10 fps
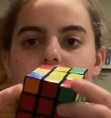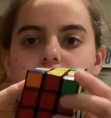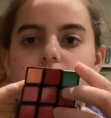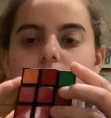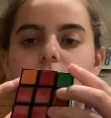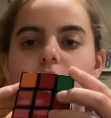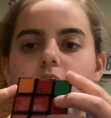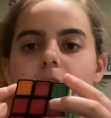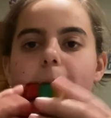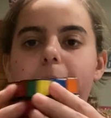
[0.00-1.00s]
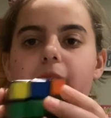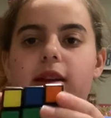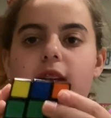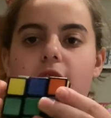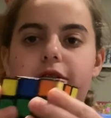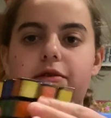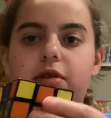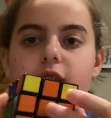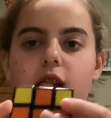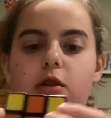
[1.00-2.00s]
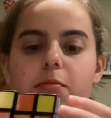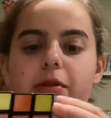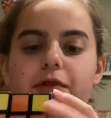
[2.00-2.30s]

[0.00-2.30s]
So like that. So the yellow will be